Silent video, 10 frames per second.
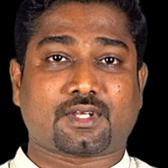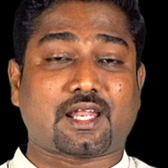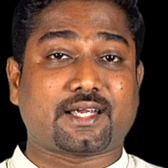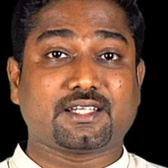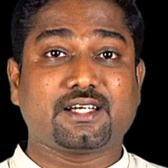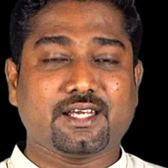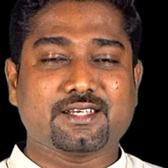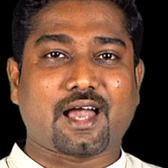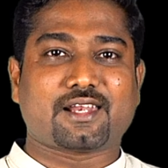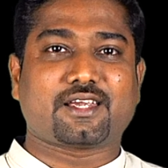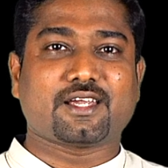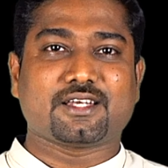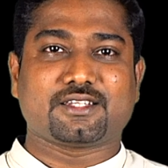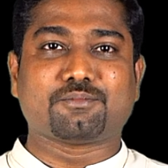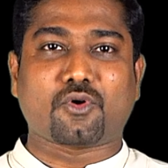Like the green
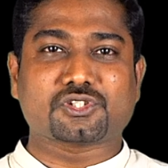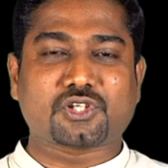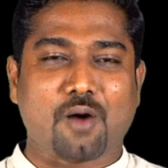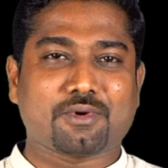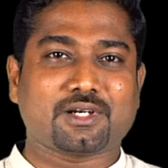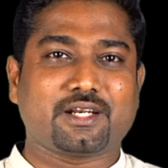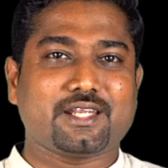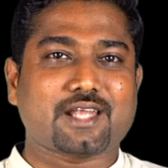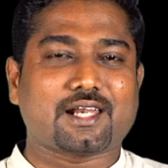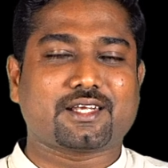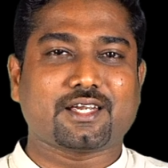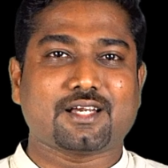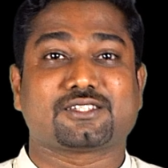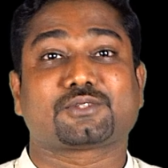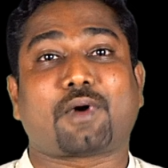algae, the most common green
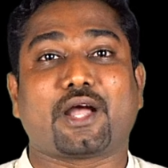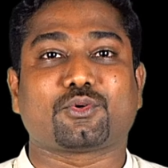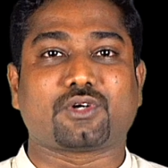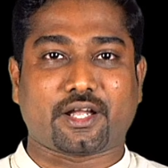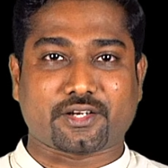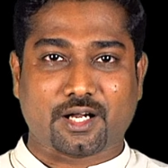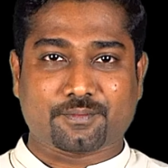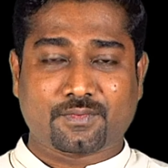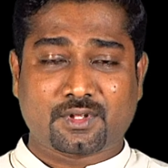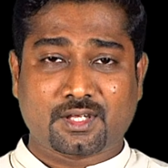algae, Spirogyra.